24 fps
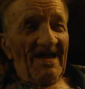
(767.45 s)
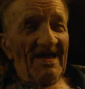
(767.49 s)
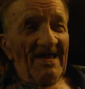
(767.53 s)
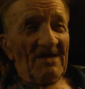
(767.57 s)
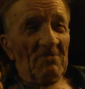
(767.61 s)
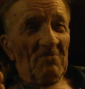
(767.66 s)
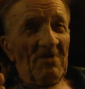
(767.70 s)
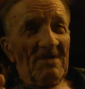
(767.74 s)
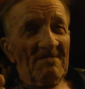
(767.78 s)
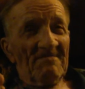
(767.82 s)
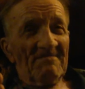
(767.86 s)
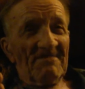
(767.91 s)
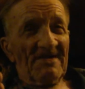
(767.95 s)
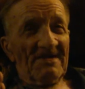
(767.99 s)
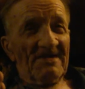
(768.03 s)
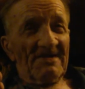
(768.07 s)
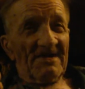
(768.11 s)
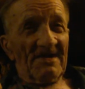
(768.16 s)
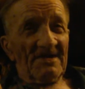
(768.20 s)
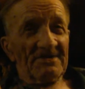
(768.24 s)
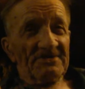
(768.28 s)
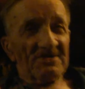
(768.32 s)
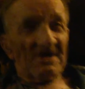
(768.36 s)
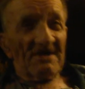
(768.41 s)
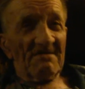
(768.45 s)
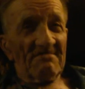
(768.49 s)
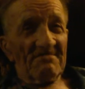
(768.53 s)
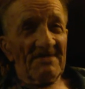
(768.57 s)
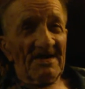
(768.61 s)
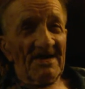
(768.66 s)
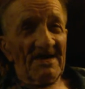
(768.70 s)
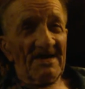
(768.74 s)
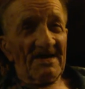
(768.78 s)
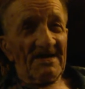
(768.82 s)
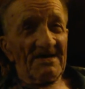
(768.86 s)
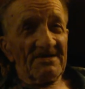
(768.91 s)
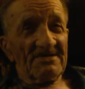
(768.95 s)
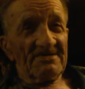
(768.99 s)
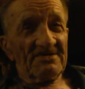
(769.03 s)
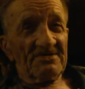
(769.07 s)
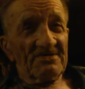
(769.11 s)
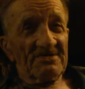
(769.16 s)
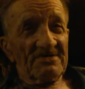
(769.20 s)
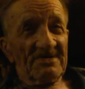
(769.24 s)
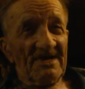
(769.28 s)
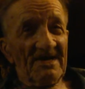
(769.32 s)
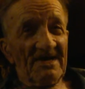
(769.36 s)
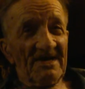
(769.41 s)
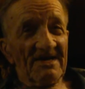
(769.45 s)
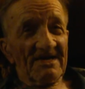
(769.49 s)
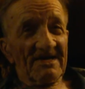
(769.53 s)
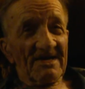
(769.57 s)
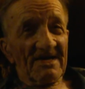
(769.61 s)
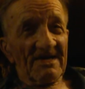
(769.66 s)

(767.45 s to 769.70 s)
the women taught me how to do that.